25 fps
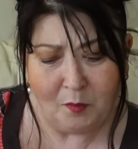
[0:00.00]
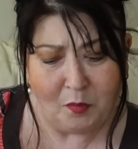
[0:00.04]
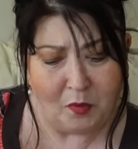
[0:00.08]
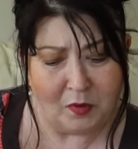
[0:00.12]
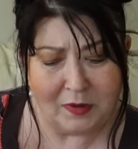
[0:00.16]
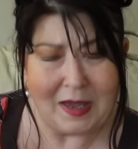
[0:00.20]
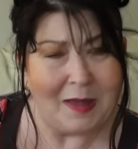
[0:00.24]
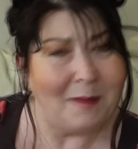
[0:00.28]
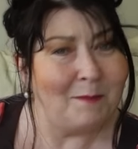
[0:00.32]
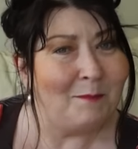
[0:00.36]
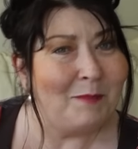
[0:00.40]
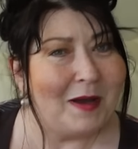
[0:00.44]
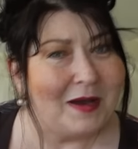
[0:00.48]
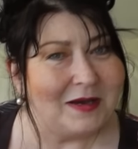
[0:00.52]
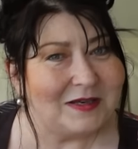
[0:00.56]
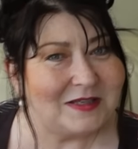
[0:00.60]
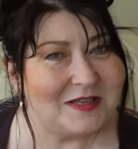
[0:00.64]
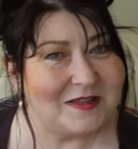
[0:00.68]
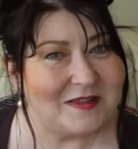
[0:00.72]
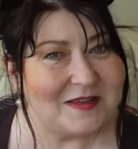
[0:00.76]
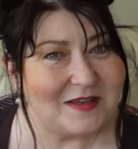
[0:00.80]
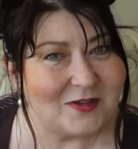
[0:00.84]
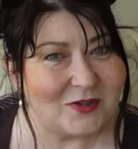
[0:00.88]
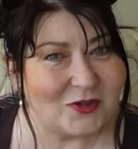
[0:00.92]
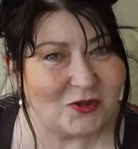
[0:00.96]
But getting back
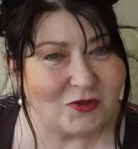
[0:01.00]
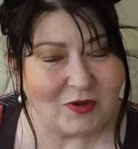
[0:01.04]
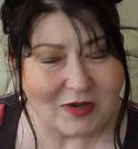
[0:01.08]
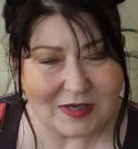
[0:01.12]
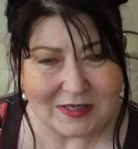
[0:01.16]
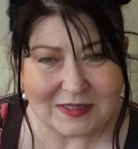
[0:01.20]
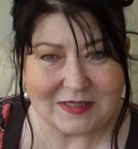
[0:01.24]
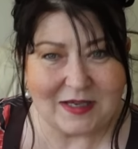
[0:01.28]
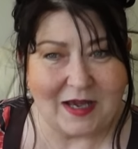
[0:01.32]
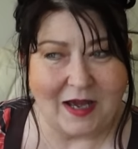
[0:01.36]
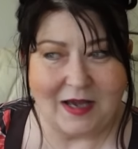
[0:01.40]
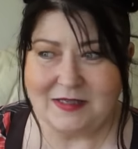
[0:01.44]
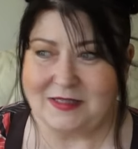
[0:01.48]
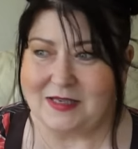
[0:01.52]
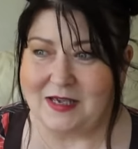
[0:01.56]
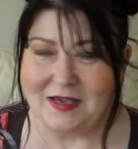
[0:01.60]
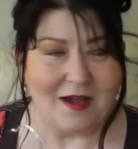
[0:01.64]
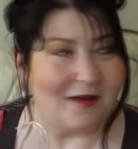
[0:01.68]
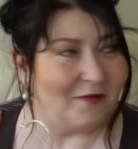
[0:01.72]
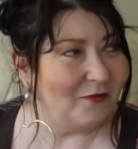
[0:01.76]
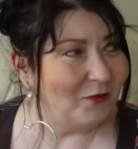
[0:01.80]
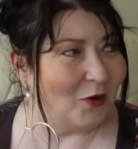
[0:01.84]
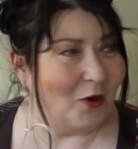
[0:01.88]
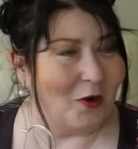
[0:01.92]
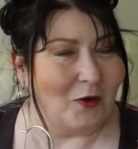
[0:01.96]
to this dress, guys, I
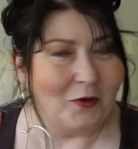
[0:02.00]
have